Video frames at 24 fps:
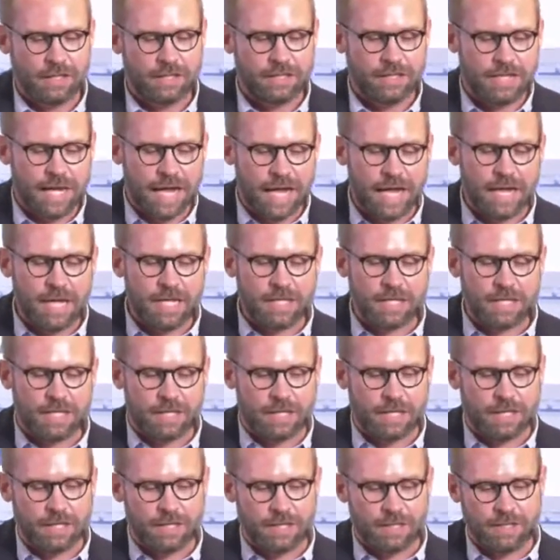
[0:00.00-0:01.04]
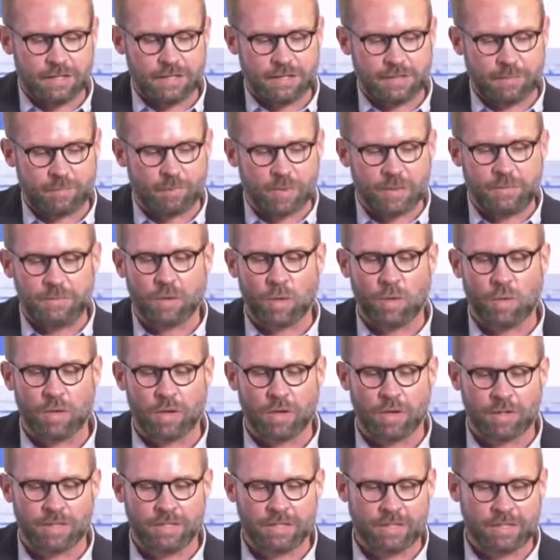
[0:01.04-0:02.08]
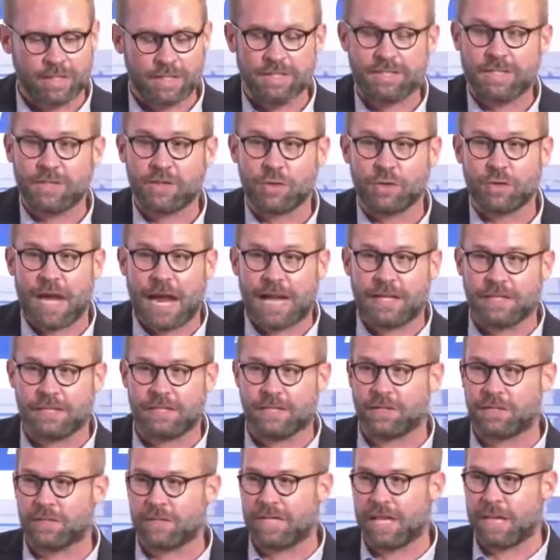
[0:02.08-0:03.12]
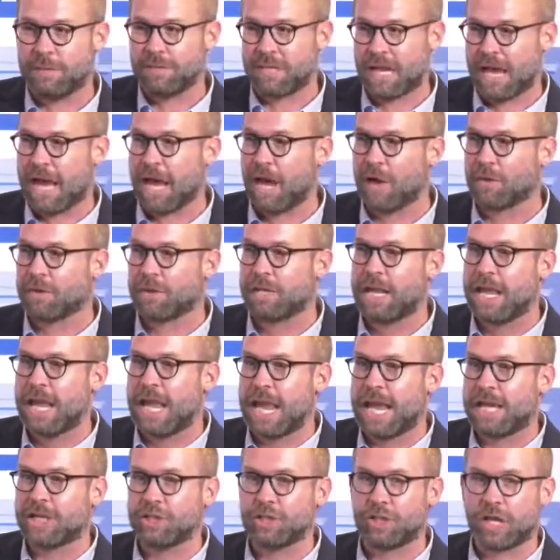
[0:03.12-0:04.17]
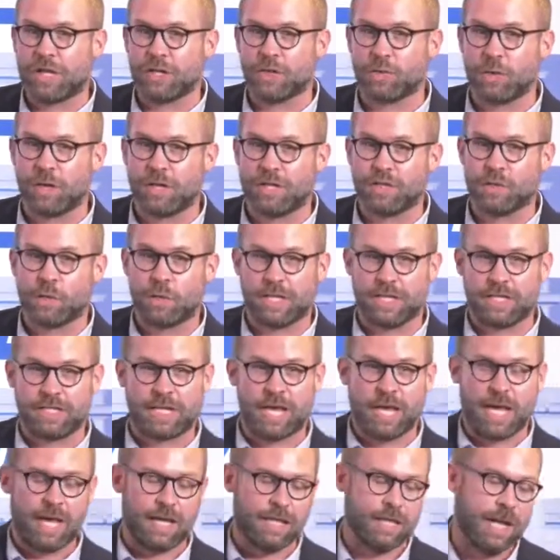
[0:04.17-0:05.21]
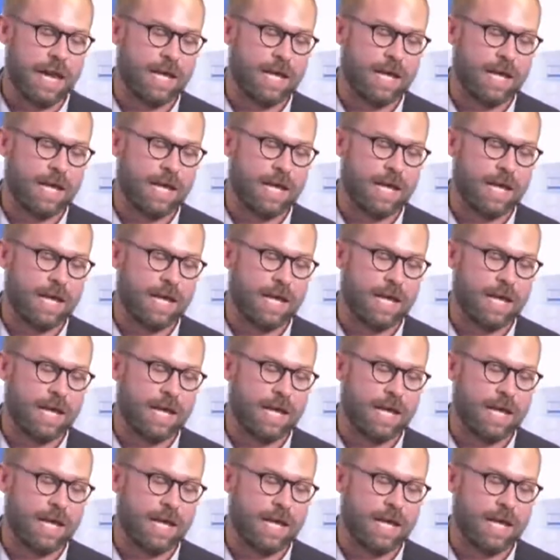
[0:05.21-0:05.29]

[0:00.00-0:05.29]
day the Supreme Court's Citizens United decision came down in January 2010.